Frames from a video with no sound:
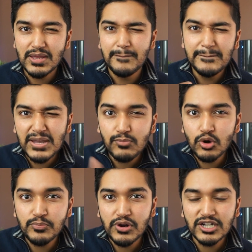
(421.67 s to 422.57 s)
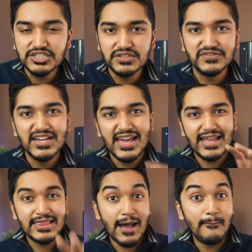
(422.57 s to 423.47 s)
a bit more productive,
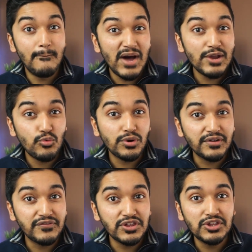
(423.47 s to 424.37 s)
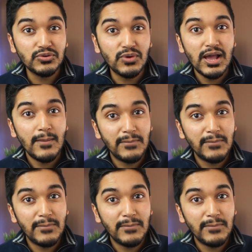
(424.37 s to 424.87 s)
and that might work for you.